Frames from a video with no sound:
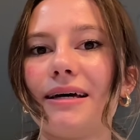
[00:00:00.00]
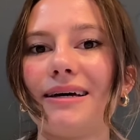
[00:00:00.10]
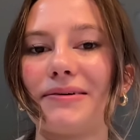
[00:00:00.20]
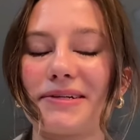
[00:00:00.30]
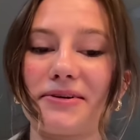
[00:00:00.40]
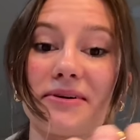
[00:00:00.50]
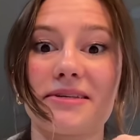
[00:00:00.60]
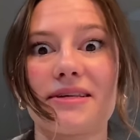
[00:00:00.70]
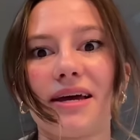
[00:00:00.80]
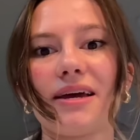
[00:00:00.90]
or so I
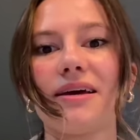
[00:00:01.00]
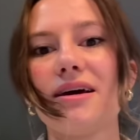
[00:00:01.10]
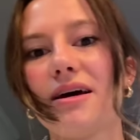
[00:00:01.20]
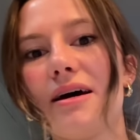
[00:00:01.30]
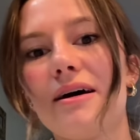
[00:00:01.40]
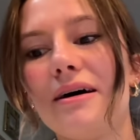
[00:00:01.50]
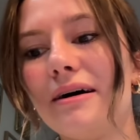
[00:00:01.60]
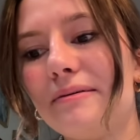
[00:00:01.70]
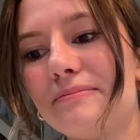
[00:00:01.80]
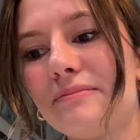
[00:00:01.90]
say.
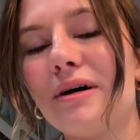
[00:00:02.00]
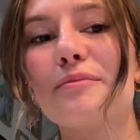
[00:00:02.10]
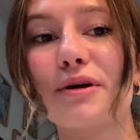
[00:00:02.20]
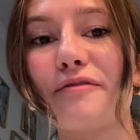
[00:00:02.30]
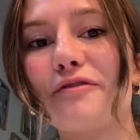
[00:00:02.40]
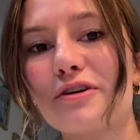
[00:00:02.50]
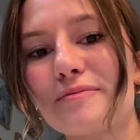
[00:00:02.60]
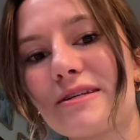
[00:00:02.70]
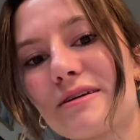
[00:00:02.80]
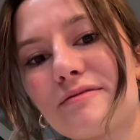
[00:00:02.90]
Um, I'm gonna force
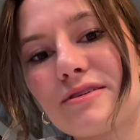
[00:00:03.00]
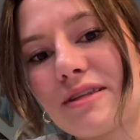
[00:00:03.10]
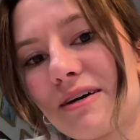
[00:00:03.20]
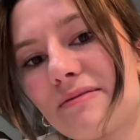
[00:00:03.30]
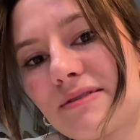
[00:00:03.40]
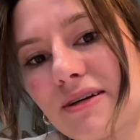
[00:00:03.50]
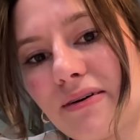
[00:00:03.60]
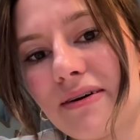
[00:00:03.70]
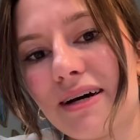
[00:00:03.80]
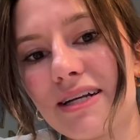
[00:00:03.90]
myself to though. So
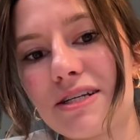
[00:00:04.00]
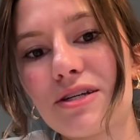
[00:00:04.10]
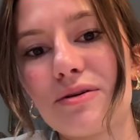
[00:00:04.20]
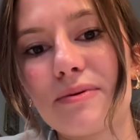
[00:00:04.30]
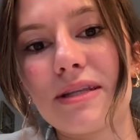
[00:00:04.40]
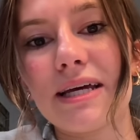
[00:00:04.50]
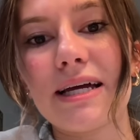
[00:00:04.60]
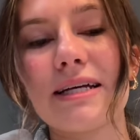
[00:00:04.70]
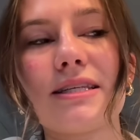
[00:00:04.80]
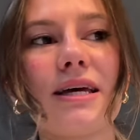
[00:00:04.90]
I just open
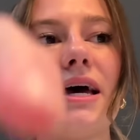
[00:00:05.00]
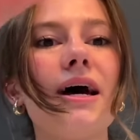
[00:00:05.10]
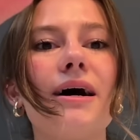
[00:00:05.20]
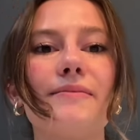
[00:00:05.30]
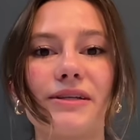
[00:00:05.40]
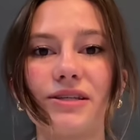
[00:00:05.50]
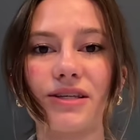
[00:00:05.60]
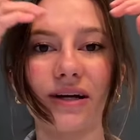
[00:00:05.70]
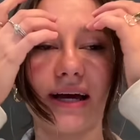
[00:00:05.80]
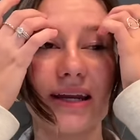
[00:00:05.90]
that. I'm about to
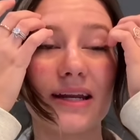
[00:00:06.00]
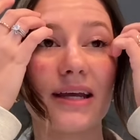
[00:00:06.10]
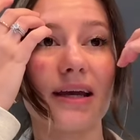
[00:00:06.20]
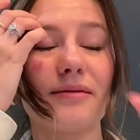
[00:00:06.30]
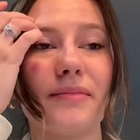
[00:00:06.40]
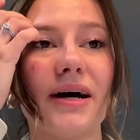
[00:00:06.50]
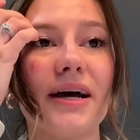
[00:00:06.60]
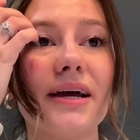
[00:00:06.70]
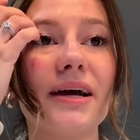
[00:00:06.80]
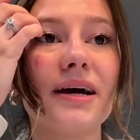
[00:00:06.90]
start editing
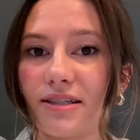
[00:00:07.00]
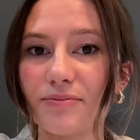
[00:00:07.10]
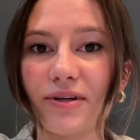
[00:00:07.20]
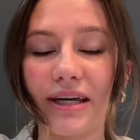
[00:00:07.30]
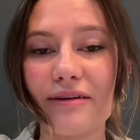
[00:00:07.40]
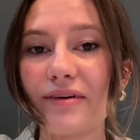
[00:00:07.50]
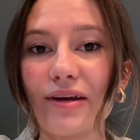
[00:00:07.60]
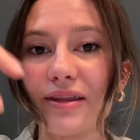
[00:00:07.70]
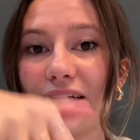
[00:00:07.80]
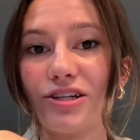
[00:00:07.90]
my deep cleaning video
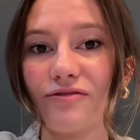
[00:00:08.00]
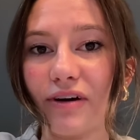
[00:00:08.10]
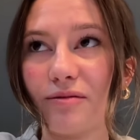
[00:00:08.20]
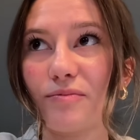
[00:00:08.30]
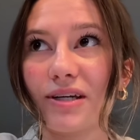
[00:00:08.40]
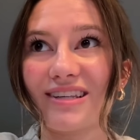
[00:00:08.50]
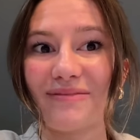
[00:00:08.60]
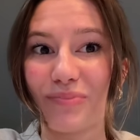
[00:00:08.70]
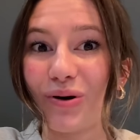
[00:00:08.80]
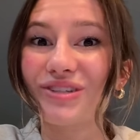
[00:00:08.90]
that I just filmed because I'm
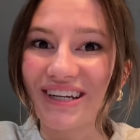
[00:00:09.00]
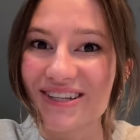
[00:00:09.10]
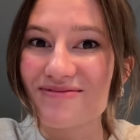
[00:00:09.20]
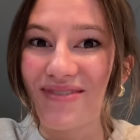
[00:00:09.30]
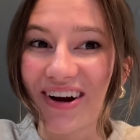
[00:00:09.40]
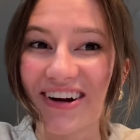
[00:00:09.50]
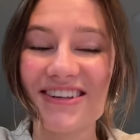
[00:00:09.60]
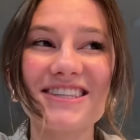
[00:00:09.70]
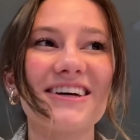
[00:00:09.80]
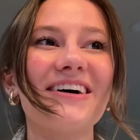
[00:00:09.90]
posting it tomorrow.
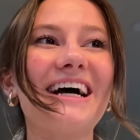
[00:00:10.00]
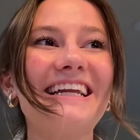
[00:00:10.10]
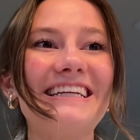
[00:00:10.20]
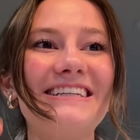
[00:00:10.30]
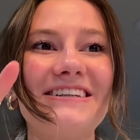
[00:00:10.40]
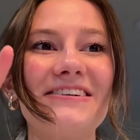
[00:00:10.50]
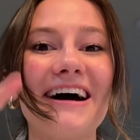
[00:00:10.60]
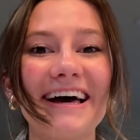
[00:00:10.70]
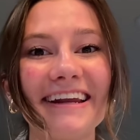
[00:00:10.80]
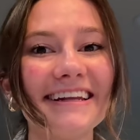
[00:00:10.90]
So I needed to
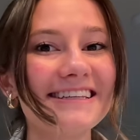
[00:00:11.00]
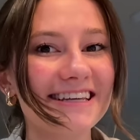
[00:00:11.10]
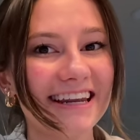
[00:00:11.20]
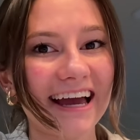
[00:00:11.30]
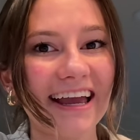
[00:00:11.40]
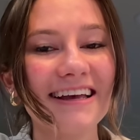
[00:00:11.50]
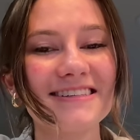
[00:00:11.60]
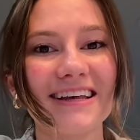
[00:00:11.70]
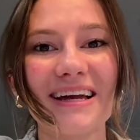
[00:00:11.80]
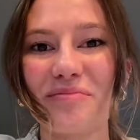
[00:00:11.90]
edit it tonight
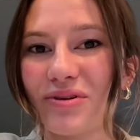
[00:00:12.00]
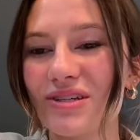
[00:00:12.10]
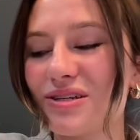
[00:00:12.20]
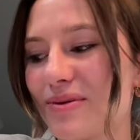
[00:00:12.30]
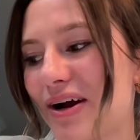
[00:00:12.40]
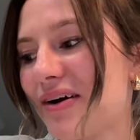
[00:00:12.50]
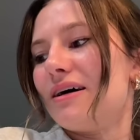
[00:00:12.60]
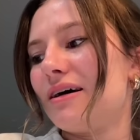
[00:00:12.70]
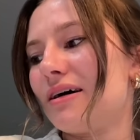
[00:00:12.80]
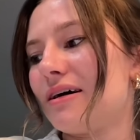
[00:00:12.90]
so that I can post it tomorrow.
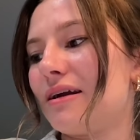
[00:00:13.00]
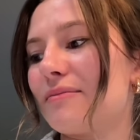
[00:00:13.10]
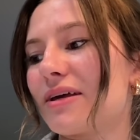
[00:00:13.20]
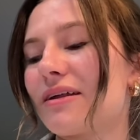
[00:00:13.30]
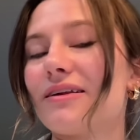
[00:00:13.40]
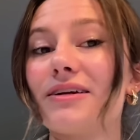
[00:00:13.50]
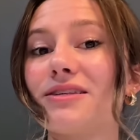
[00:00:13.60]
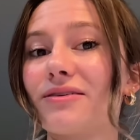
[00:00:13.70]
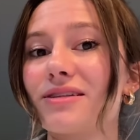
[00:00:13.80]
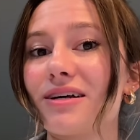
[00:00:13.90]
And I'm like literally
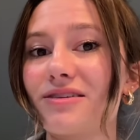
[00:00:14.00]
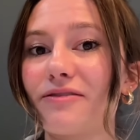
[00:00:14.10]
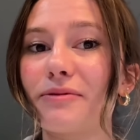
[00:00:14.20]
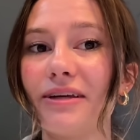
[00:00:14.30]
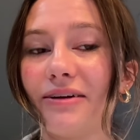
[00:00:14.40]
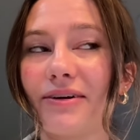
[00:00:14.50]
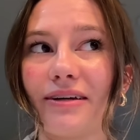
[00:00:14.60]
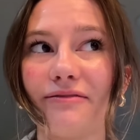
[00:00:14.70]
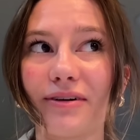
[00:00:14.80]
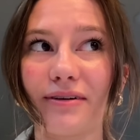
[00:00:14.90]
so exhausted from cleaning. I
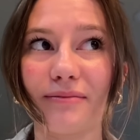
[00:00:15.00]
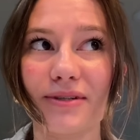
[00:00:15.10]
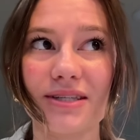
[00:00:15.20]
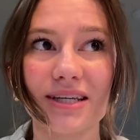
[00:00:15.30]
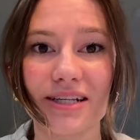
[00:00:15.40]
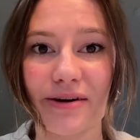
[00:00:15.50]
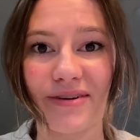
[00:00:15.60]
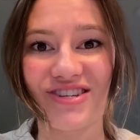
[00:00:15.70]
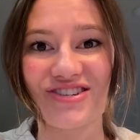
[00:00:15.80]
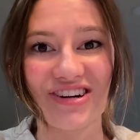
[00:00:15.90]
cleaned for almost six
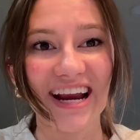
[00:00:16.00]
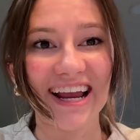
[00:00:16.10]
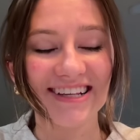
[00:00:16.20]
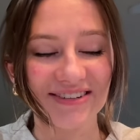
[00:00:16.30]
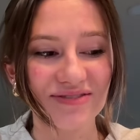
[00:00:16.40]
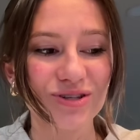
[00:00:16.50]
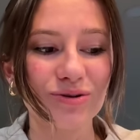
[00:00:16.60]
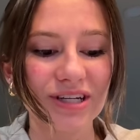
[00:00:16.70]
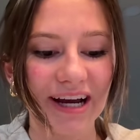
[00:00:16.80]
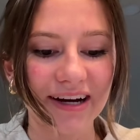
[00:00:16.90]
hours straight, so I'm so
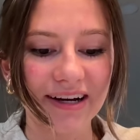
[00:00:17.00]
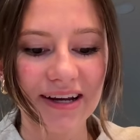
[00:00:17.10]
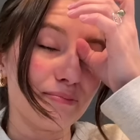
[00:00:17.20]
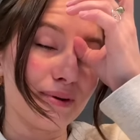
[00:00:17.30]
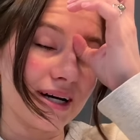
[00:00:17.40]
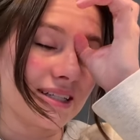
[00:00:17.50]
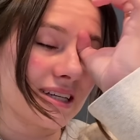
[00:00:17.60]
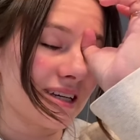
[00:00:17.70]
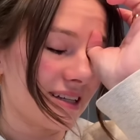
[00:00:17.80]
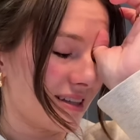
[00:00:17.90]
tired, but
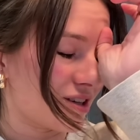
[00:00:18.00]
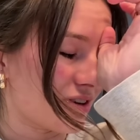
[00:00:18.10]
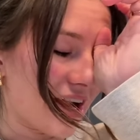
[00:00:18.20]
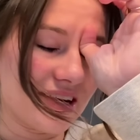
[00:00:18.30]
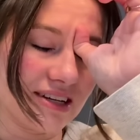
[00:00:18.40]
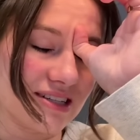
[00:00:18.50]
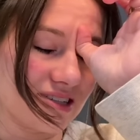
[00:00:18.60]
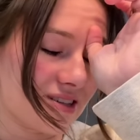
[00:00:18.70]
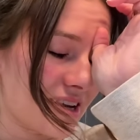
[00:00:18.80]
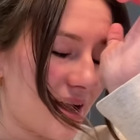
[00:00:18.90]
the grind doesn't
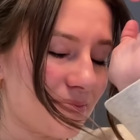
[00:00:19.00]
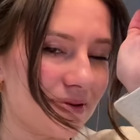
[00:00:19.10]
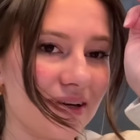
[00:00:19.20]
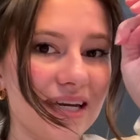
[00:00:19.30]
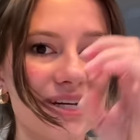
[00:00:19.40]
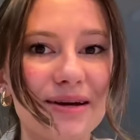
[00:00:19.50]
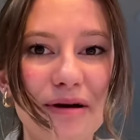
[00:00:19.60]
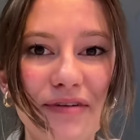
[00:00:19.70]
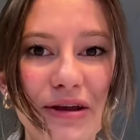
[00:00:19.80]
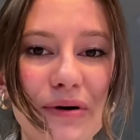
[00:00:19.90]
stop. I need to get my
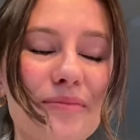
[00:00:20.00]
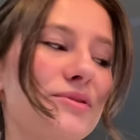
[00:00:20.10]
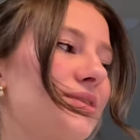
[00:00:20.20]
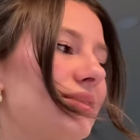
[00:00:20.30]
video up so